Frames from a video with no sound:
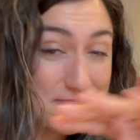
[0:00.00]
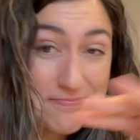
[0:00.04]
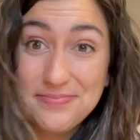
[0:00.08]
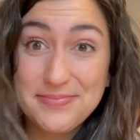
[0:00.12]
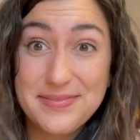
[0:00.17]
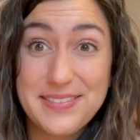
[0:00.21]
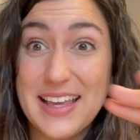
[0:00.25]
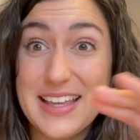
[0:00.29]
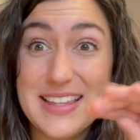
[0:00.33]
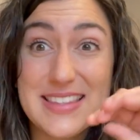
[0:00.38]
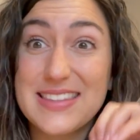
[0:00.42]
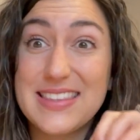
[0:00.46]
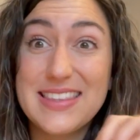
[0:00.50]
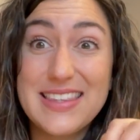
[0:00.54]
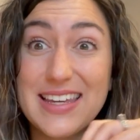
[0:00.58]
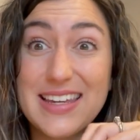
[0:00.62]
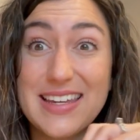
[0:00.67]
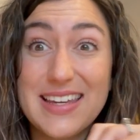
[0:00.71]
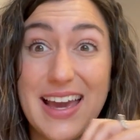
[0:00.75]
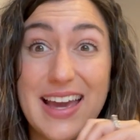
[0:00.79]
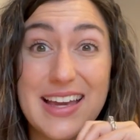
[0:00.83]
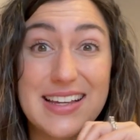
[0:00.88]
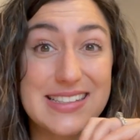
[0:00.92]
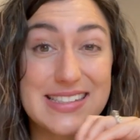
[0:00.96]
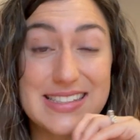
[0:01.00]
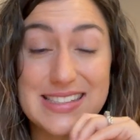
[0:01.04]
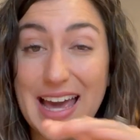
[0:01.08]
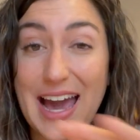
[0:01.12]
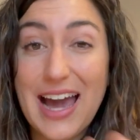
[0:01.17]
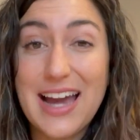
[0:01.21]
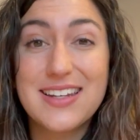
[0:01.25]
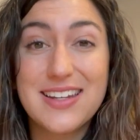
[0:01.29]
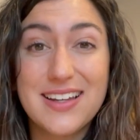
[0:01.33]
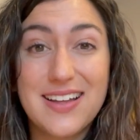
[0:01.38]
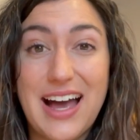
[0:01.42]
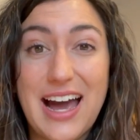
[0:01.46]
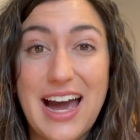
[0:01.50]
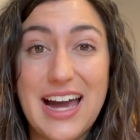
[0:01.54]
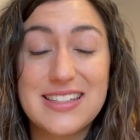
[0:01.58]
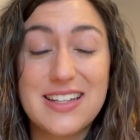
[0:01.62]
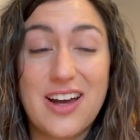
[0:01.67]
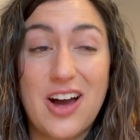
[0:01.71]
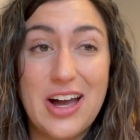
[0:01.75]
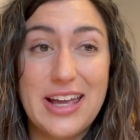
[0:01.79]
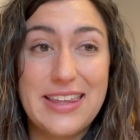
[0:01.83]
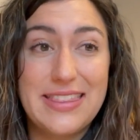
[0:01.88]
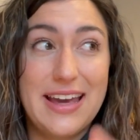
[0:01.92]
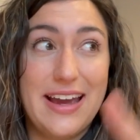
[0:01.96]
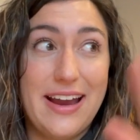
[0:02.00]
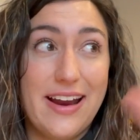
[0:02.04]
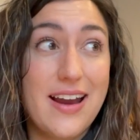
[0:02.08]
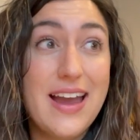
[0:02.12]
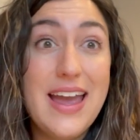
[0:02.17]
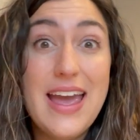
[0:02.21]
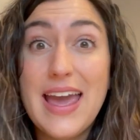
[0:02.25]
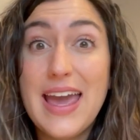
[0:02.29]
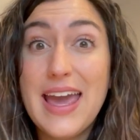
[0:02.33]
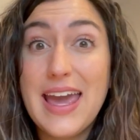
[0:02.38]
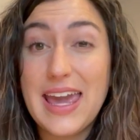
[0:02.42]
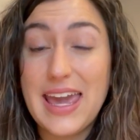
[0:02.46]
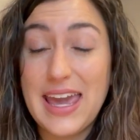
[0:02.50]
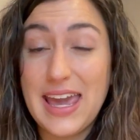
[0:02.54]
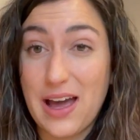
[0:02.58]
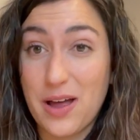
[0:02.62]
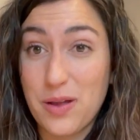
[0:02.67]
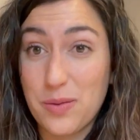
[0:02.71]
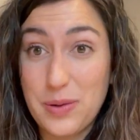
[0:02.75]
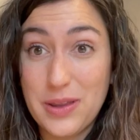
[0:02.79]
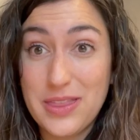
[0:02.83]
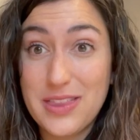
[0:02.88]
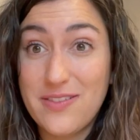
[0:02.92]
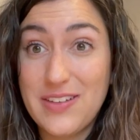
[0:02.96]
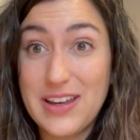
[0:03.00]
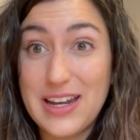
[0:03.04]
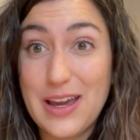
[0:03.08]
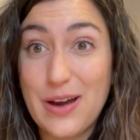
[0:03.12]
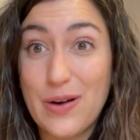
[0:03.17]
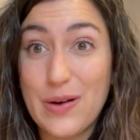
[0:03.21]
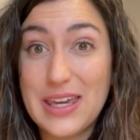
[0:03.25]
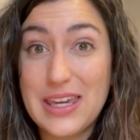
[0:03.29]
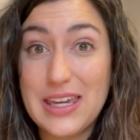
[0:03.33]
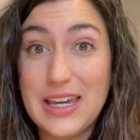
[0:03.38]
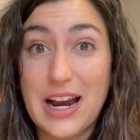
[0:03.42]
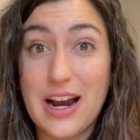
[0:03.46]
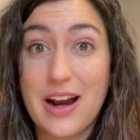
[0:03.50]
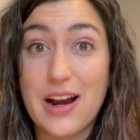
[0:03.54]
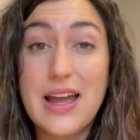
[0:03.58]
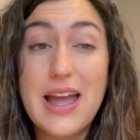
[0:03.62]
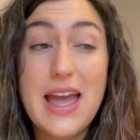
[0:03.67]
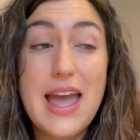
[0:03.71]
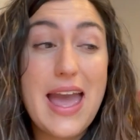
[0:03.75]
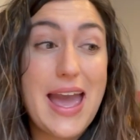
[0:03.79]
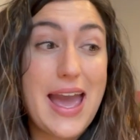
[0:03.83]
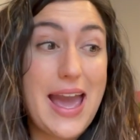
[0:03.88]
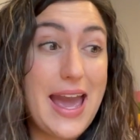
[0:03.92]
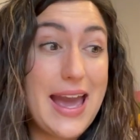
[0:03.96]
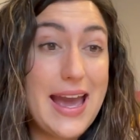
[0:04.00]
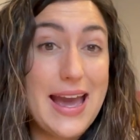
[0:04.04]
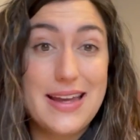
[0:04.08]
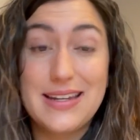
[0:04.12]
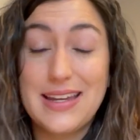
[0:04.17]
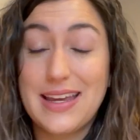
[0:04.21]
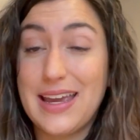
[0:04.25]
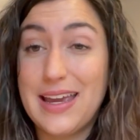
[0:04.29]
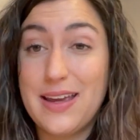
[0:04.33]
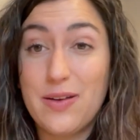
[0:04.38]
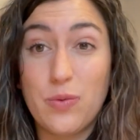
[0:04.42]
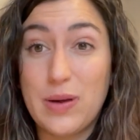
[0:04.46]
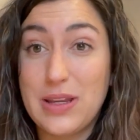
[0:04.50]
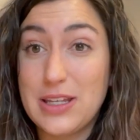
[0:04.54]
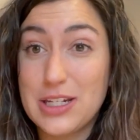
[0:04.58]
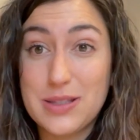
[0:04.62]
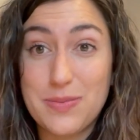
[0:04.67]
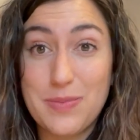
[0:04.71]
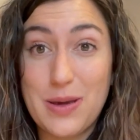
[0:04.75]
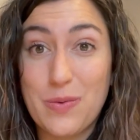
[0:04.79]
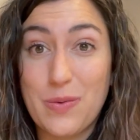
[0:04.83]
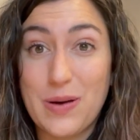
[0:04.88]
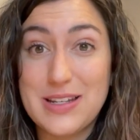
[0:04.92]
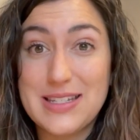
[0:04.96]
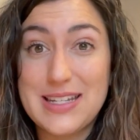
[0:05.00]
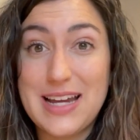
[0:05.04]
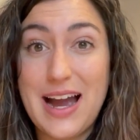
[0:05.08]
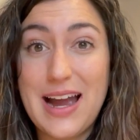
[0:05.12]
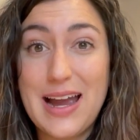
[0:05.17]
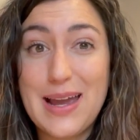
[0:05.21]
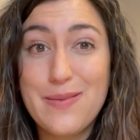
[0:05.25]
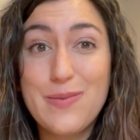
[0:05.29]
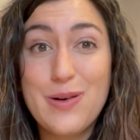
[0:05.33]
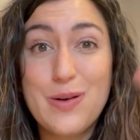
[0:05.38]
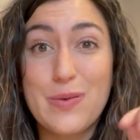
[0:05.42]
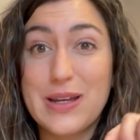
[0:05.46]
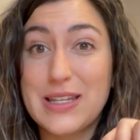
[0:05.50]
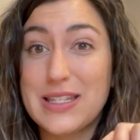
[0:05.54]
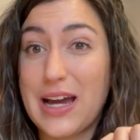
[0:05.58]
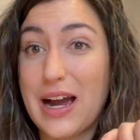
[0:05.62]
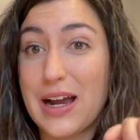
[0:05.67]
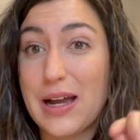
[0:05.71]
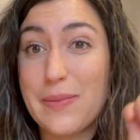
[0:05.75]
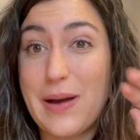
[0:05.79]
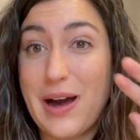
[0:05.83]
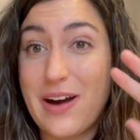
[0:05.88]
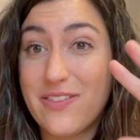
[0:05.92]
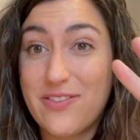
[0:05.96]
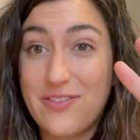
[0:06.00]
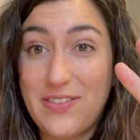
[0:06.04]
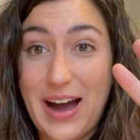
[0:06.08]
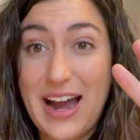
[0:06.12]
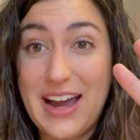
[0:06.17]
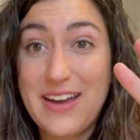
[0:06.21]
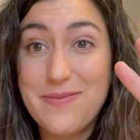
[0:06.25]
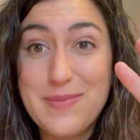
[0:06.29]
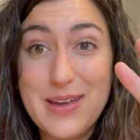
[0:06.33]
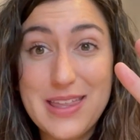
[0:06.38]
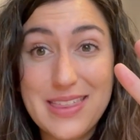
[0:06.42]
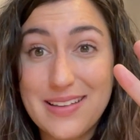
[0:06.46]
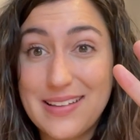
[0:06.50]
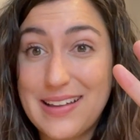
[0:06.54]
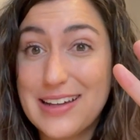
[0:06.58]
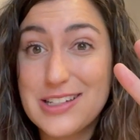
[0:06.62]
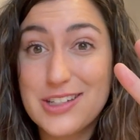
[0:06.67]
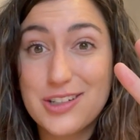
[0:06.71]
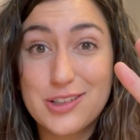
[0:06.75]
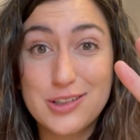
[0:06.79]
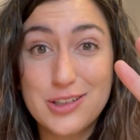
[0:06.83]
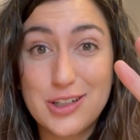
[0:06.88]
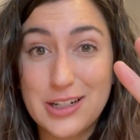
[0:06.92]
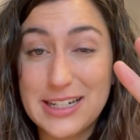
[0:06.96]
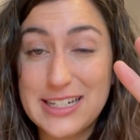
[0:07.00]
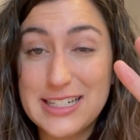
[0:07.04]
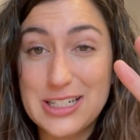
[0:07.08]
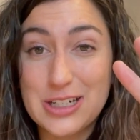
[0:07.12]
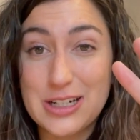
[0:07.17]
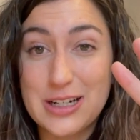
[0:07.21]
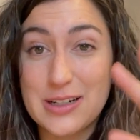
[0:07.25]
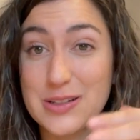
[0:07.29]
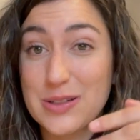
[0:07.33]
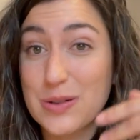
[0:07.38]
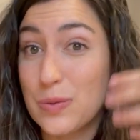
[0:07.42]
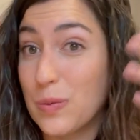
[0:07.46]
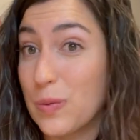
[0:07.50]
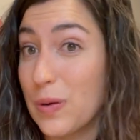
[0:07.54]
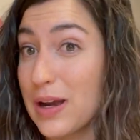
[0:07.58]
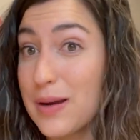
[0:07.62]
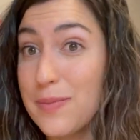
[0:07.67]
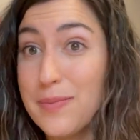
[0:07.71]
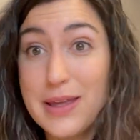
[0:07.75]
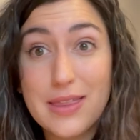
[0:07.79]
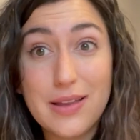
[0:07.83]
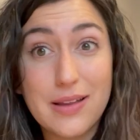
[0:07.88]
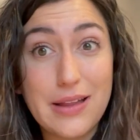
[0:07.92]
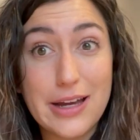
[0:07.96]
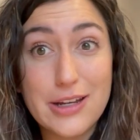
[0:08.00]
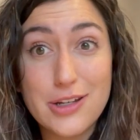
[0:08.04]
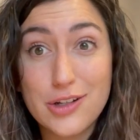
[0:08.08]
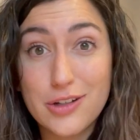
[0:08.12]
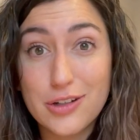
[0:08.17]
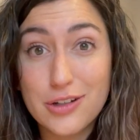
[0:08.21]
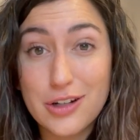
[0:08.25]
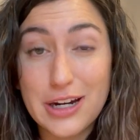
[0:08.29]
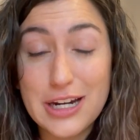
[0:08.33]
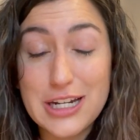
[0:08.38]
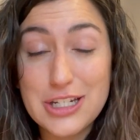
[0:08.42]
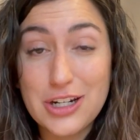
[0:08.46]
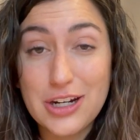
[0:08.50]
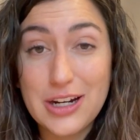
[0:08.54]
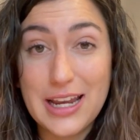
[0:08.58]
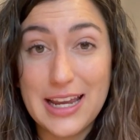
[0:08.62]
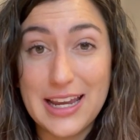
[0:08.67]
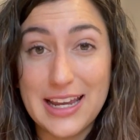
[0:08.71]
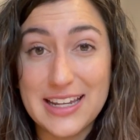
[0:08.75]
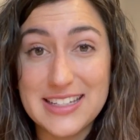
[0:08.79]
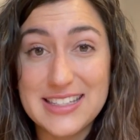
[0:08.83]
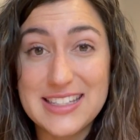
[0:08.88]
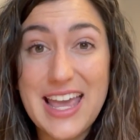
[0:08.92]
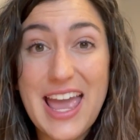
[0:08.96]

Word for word: it's the exact class on there. I'll put the video here and it, we just meet one time. We talk about five mythological creatures, what a mythological creature is,